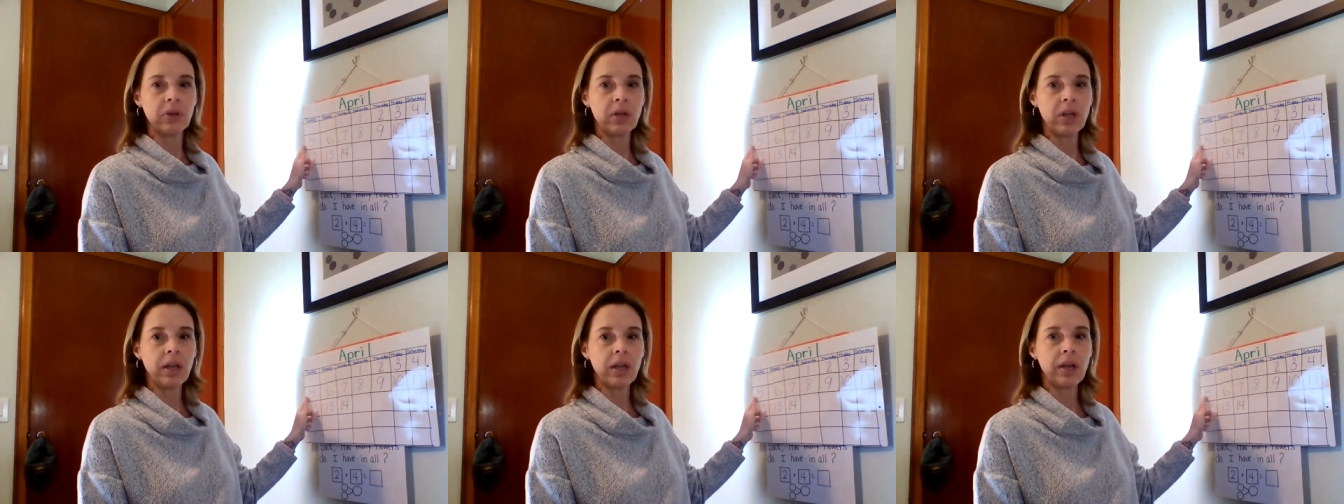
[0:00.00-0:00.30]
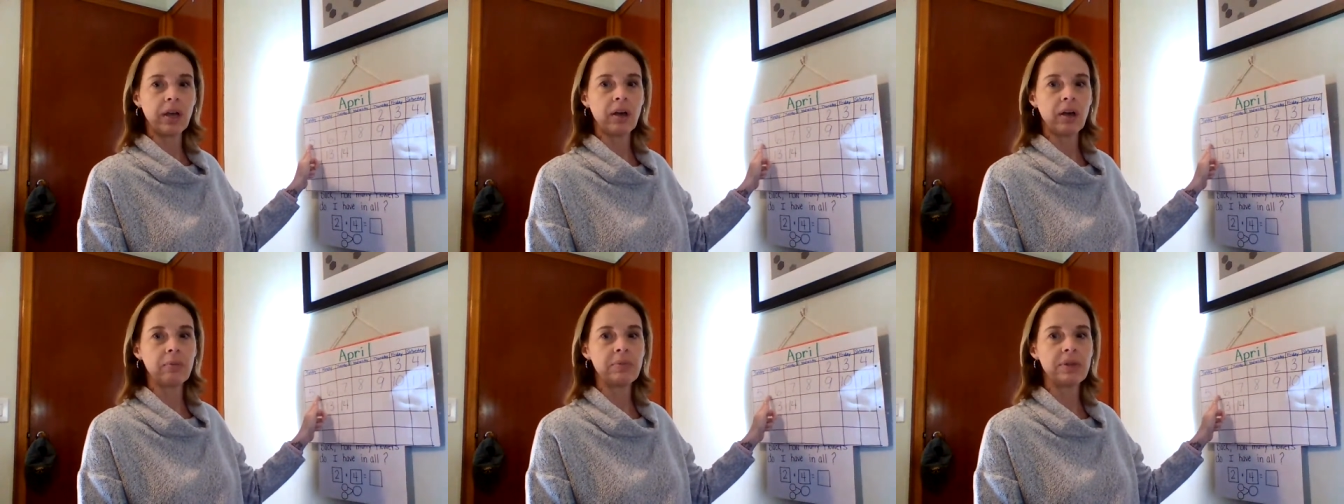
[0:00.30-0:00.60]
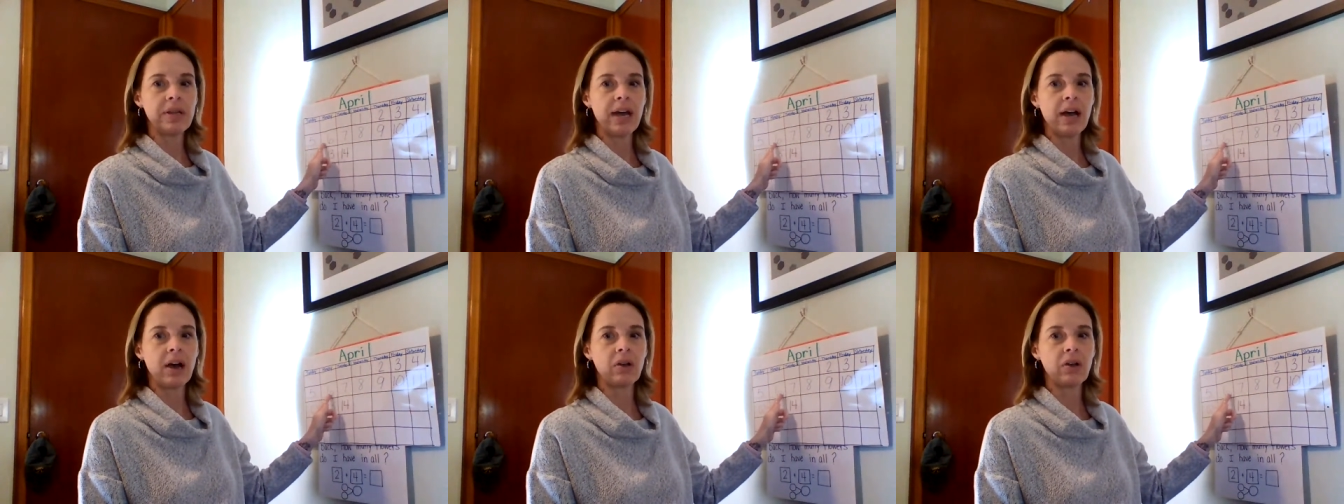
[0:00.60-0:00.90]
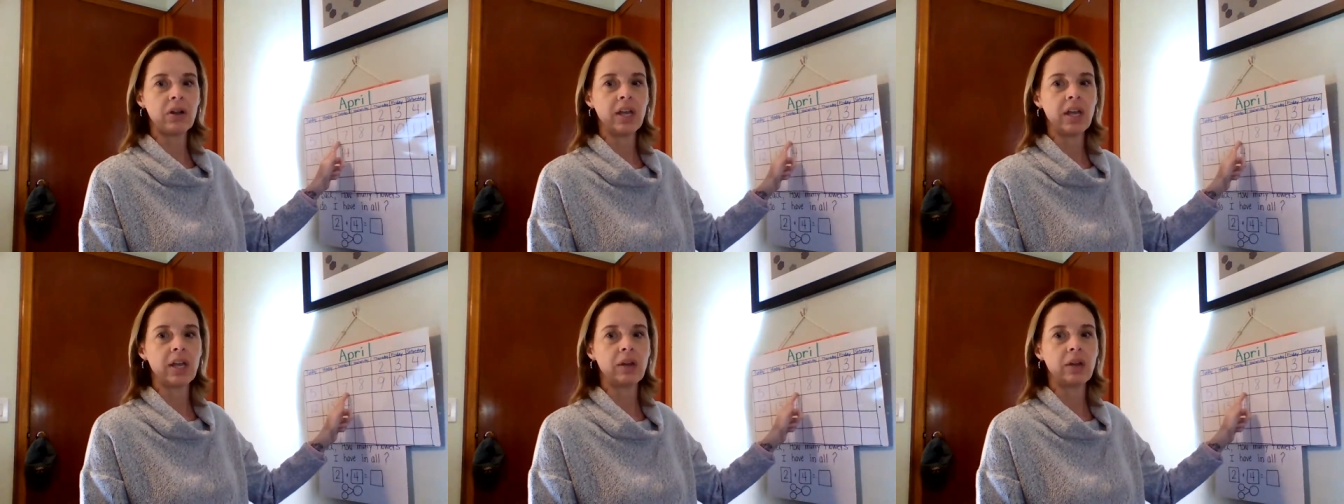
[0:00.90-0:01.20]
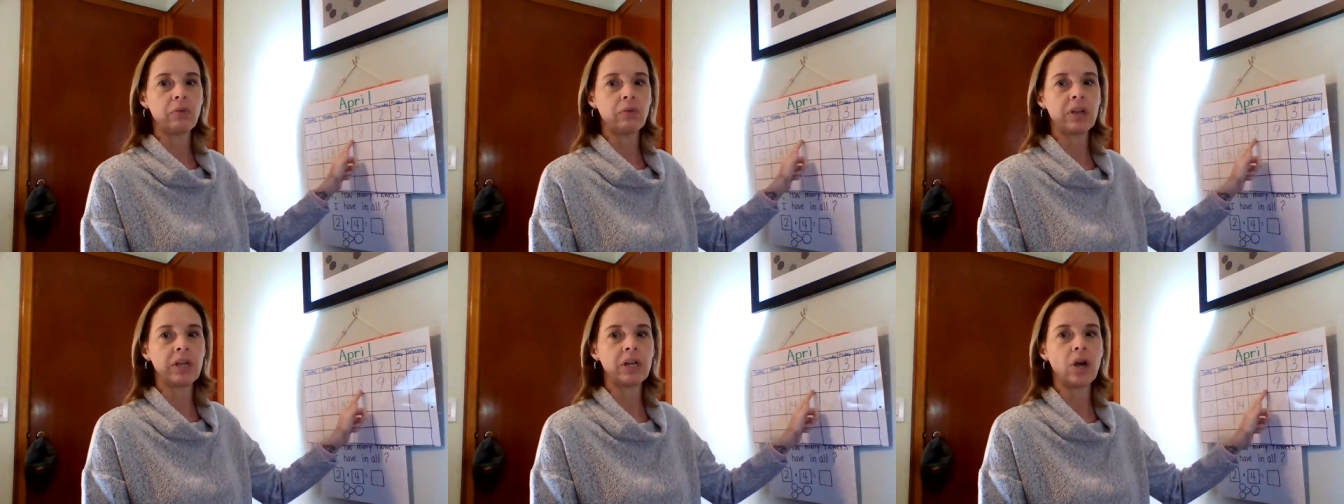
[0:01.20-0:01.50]
and come down
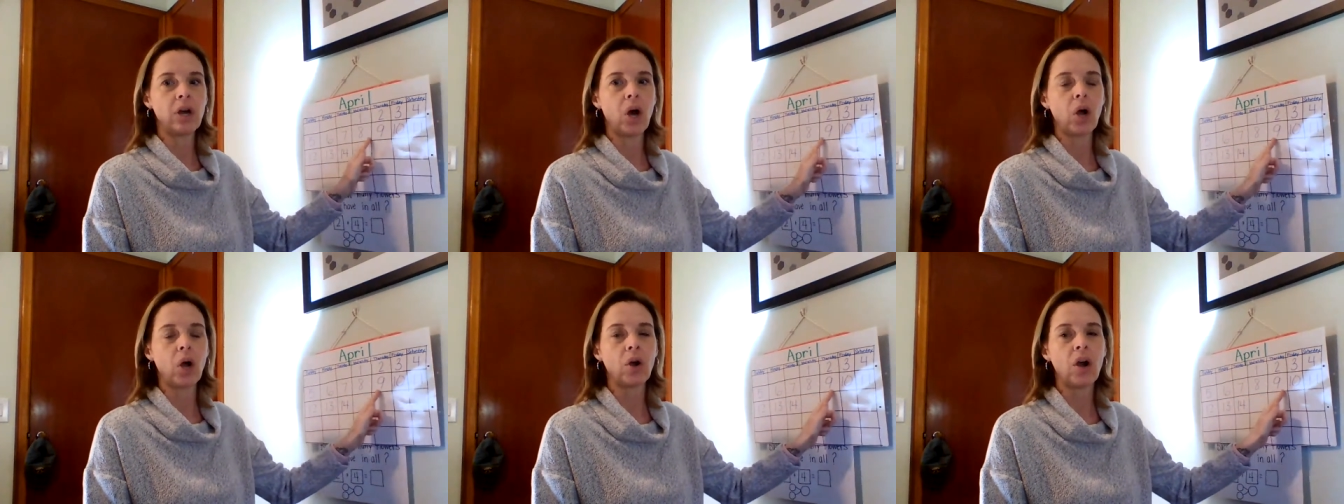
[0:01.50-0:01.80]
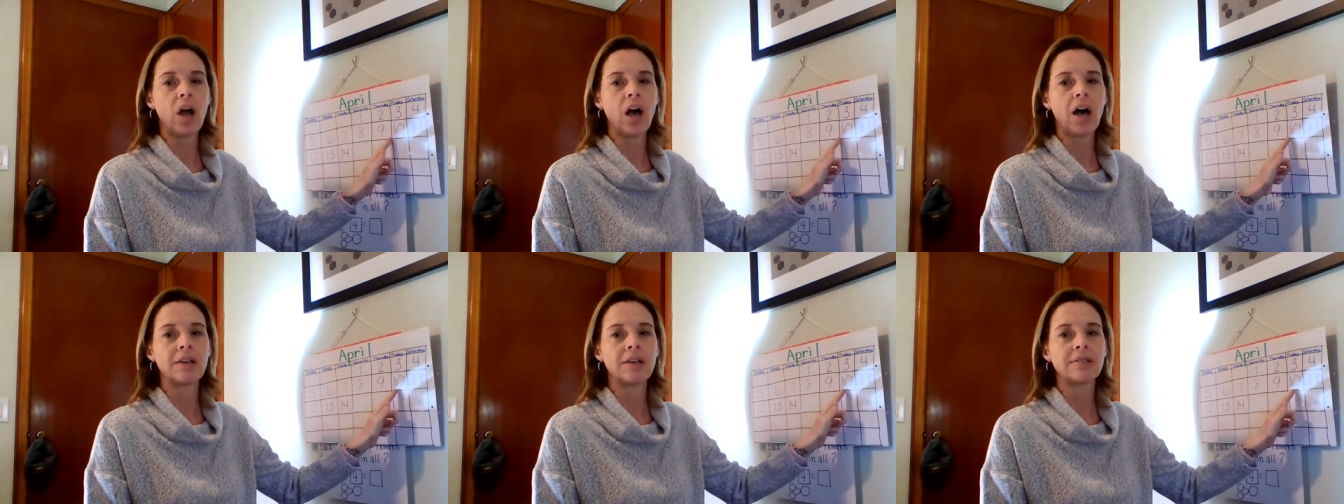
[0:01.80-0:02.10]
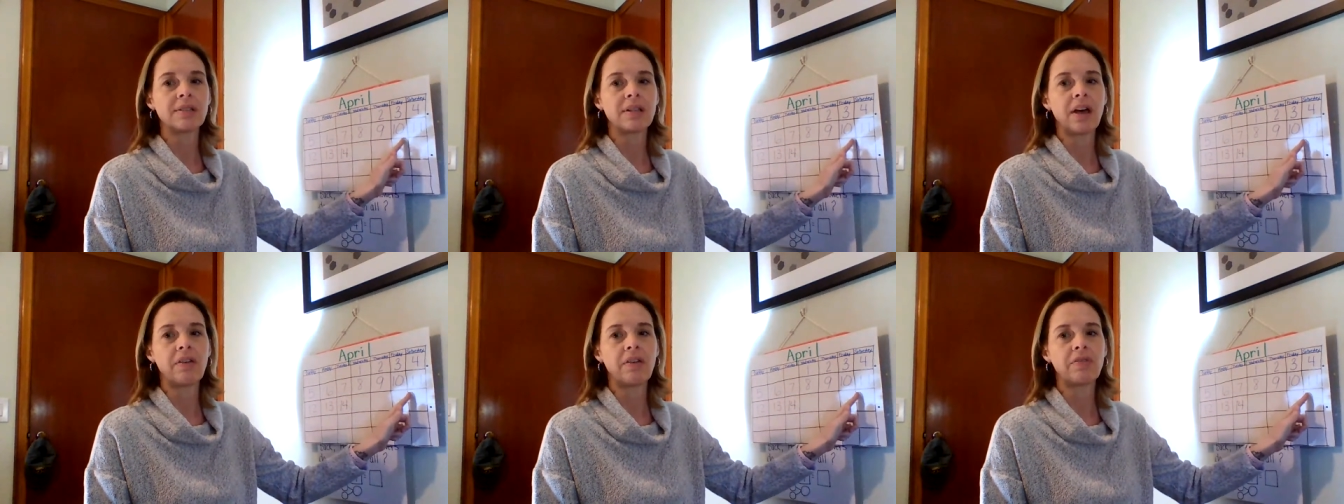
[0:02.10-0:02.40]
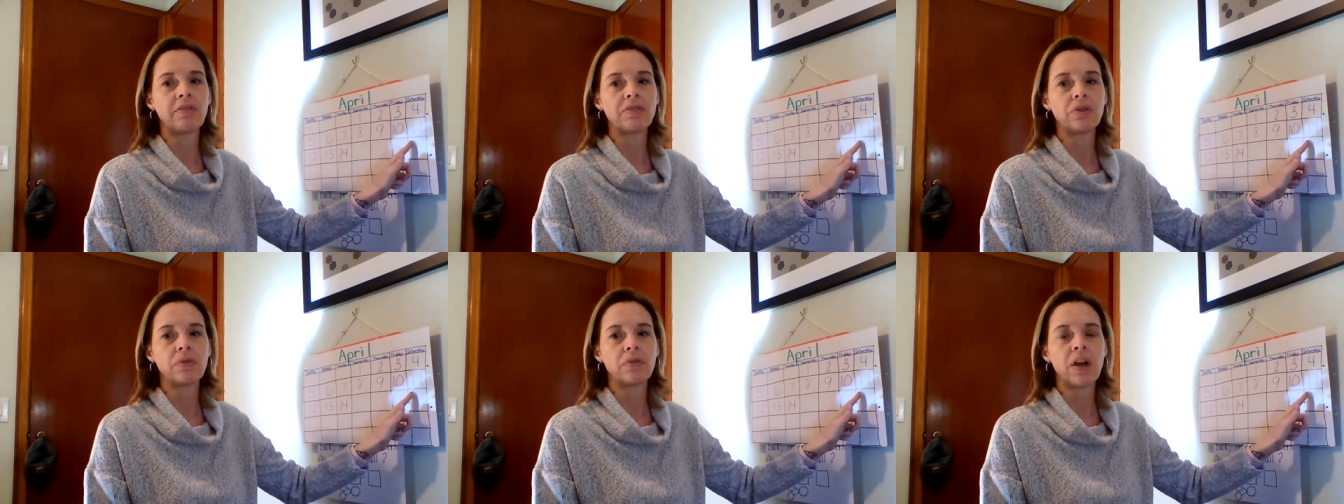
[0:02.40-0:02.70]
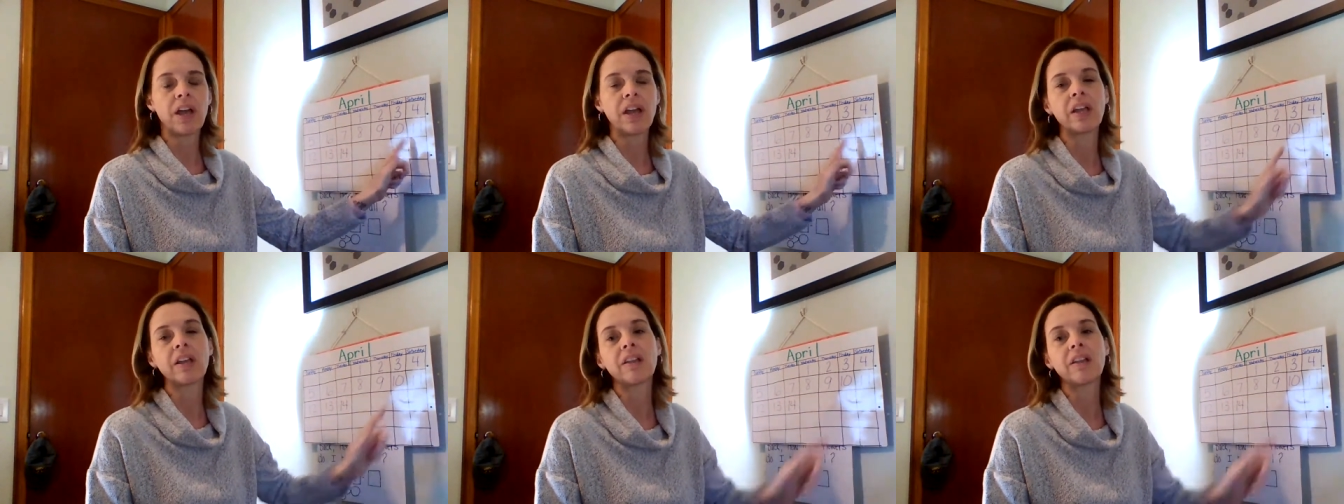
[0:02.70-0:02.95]
and read across left to right.